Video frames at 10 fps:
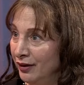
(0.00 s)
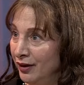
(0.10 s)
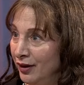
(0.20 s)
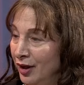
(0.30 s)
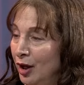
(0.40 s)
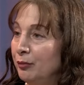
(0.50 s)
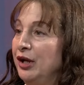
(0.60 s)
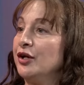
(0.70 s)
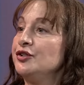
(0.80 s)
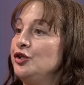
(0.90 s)
Yes.
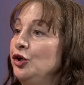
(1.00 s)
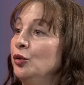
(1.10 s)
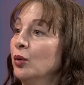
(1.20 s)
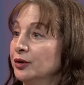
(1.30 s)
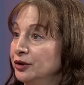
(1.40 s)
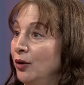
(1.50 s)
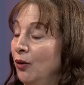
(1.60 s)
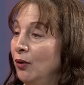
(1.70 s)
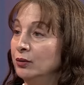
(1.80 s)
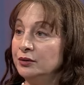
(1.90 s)
Because you were
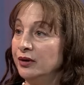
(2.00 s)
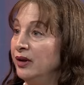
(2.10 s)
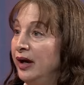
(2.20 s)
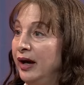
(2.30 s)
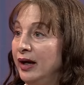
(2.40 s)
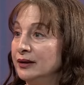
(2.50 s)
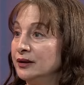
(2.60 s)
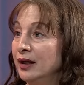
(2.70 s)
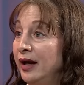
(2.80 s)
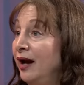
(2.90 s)
told that
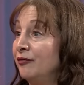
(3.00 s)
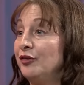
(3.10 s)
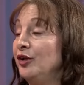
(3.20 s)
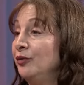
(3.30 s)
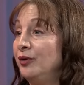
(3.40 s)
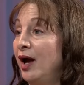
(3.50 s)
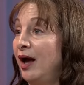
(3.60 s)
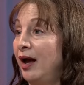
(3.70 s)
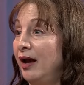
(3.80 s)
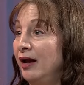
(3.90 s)
after you
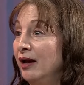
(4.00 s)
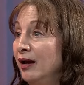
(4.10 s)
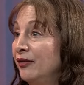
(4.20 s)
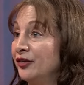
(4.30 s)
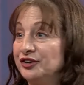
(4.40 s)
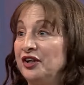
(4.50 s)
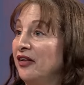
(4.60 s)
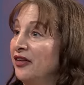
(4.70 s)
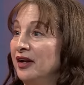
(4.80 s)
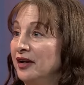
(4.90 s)
die, there's
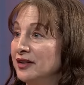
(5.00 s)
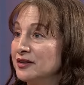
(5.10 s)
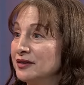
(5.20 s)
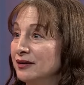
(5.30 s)
nothingness.